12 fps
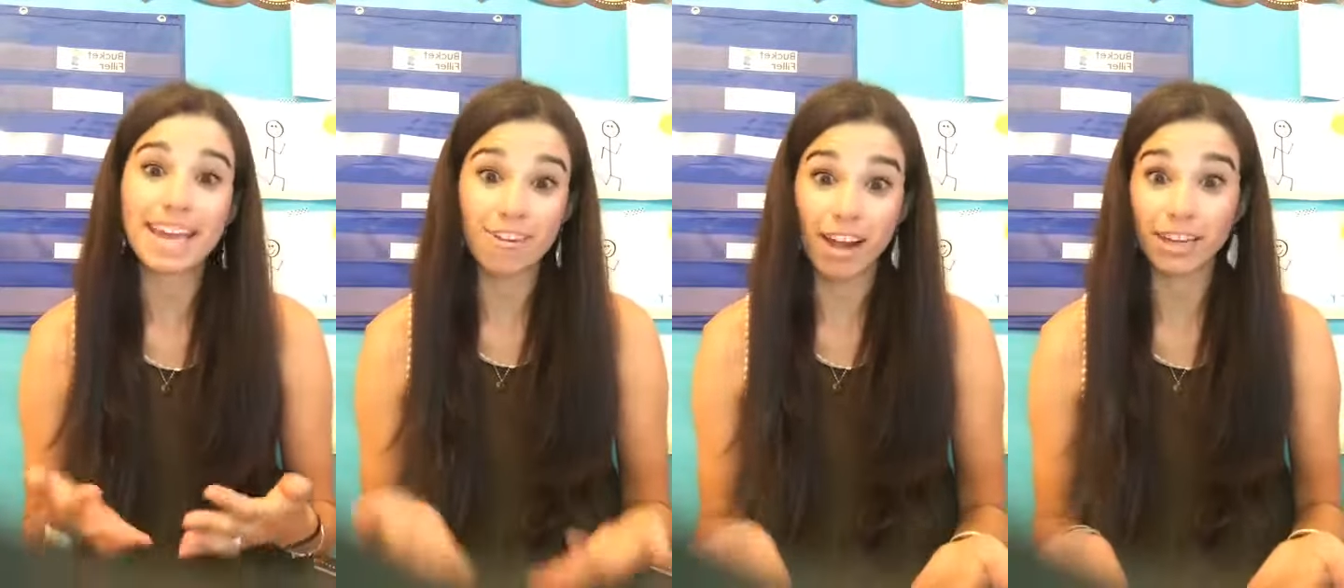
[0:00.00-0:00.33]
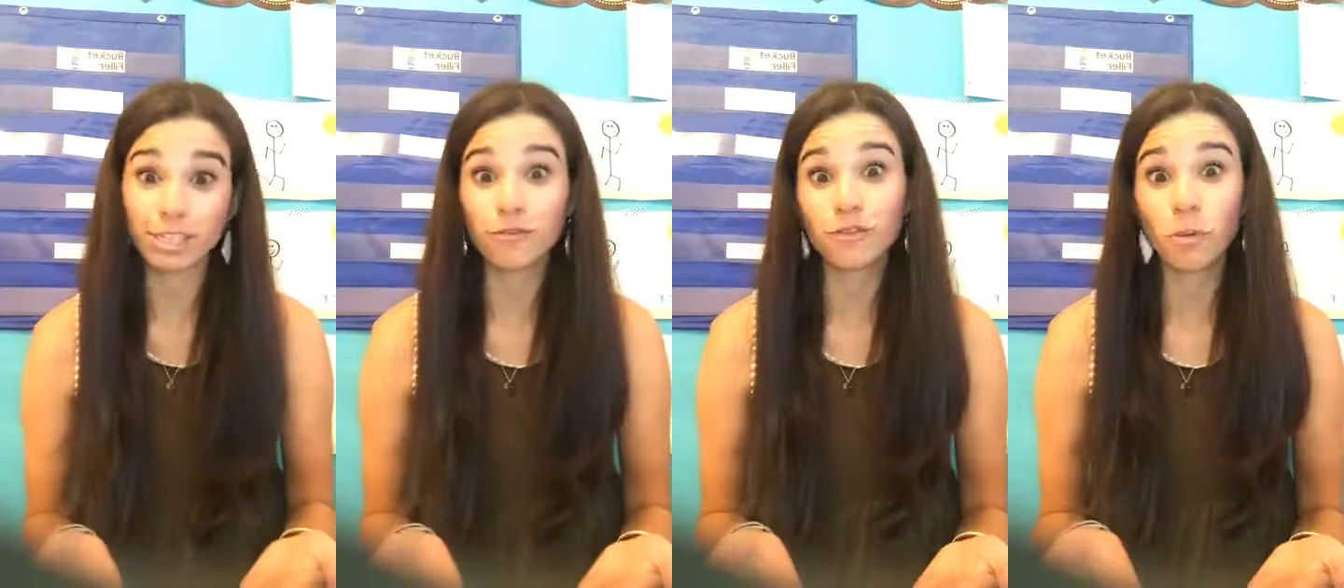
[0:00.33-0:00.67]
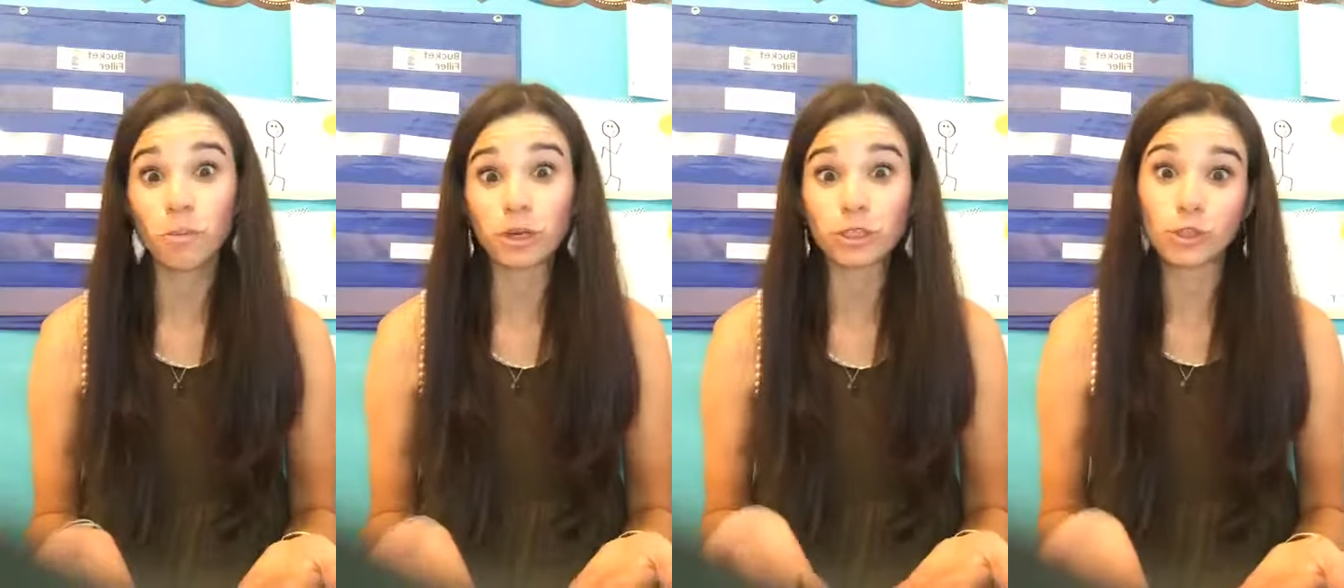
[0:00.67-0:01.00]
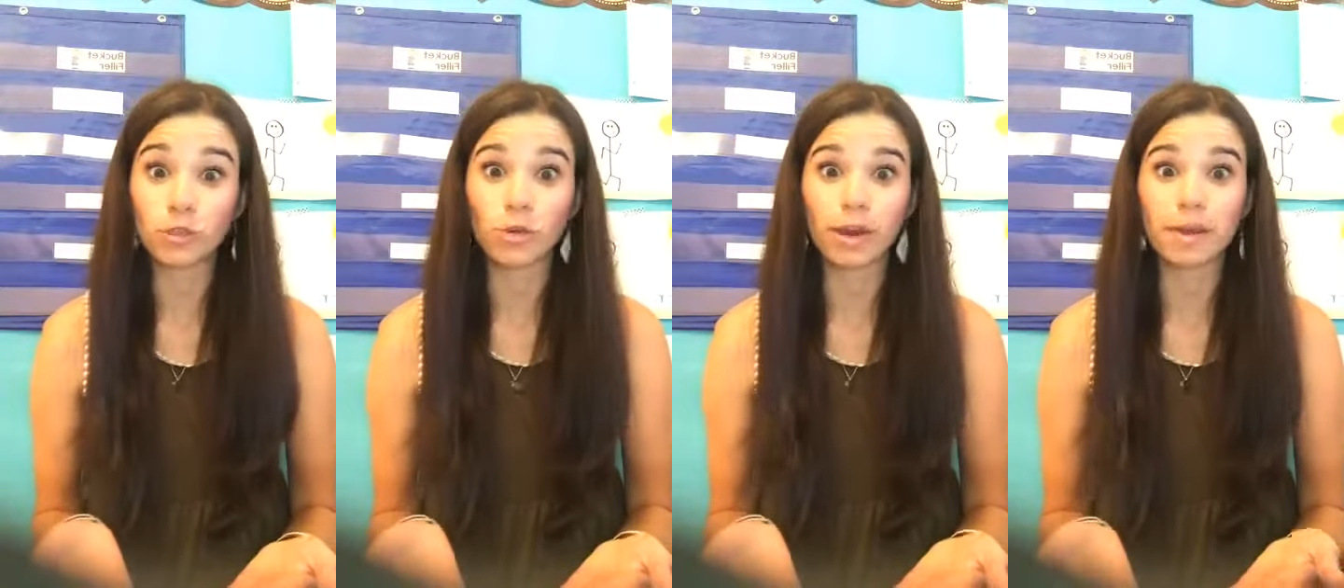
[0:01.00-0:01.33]
interactive notebook
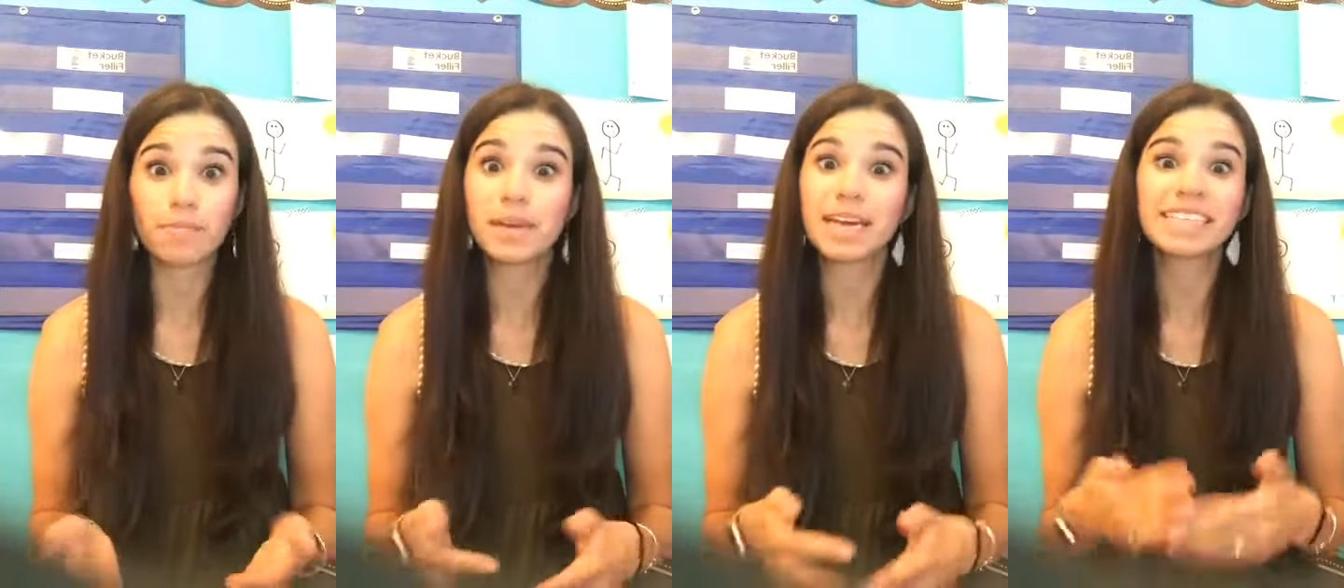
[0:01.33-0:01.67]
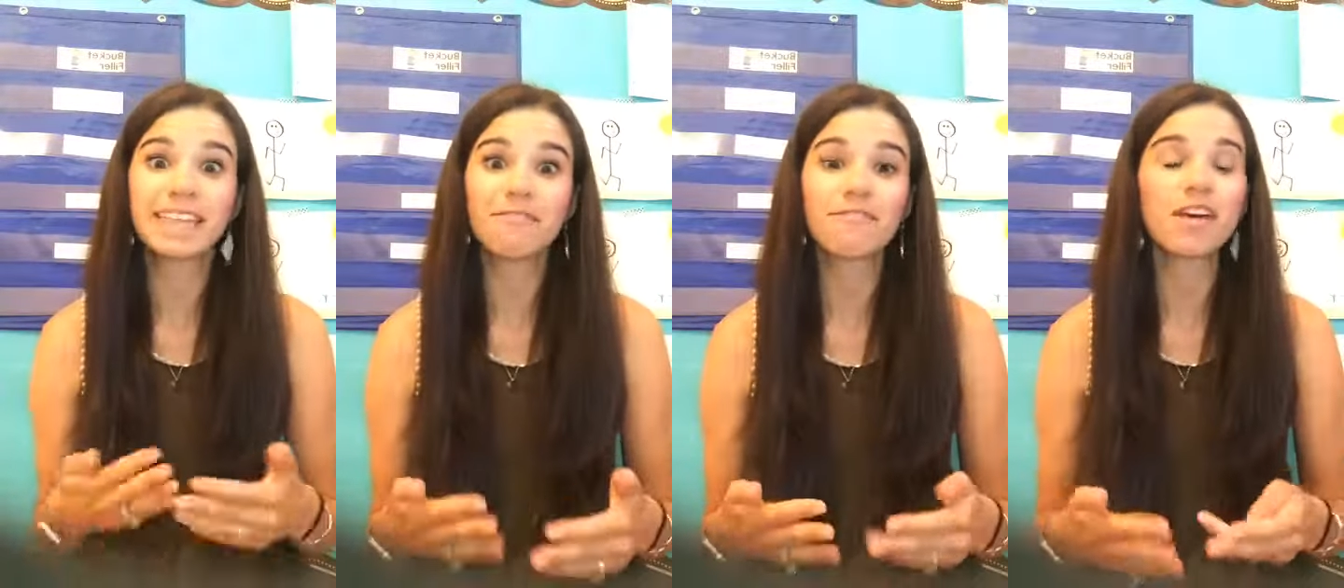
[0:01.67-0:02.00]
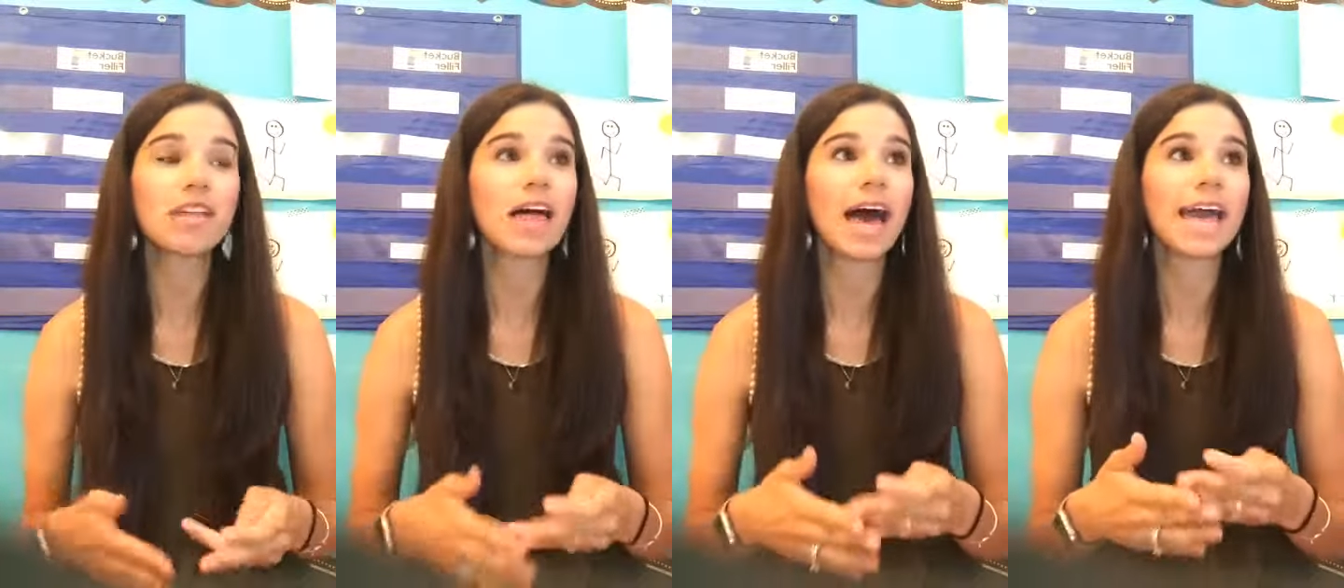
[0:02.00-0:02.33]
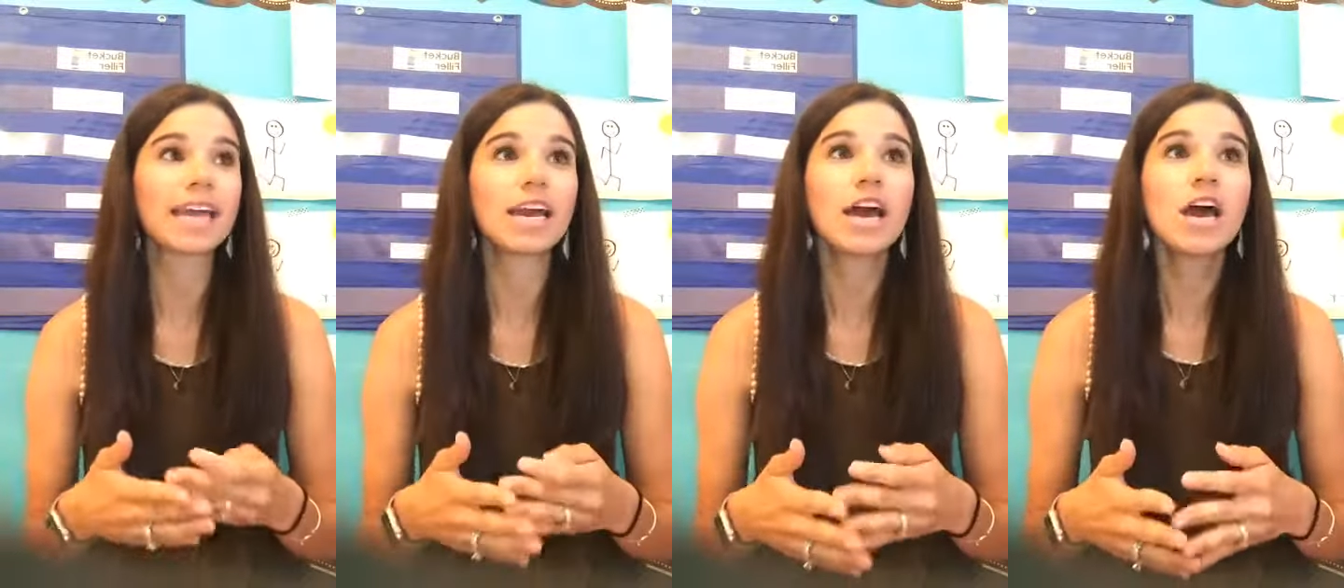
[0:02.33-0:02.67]
story, because I feel
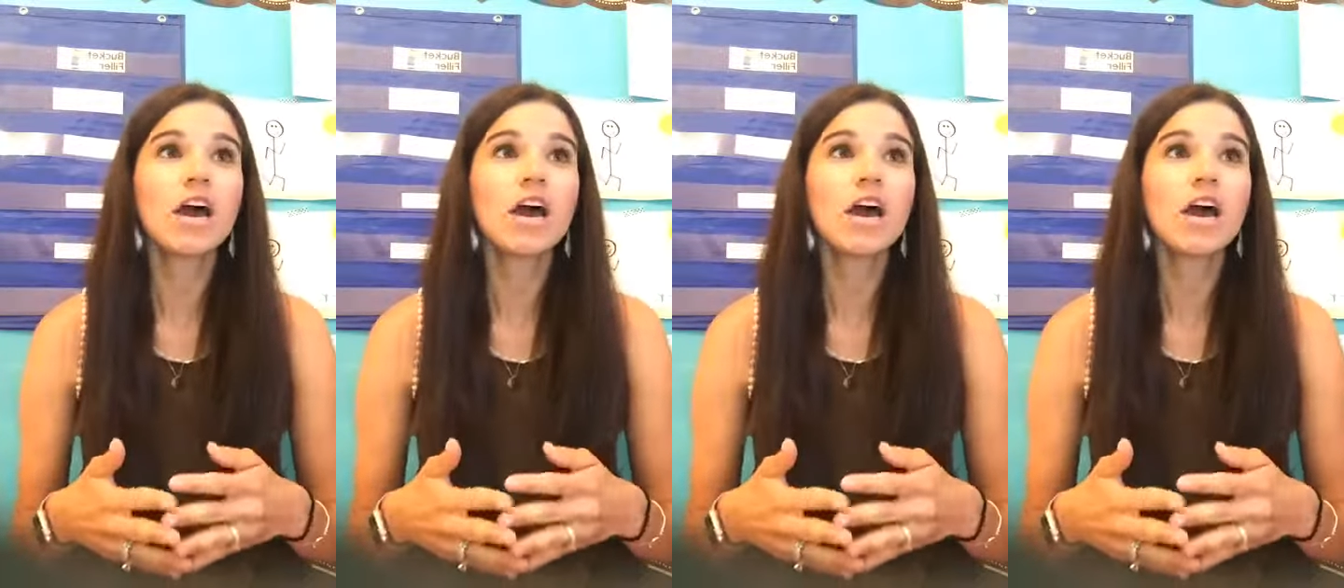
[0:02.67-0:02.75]
like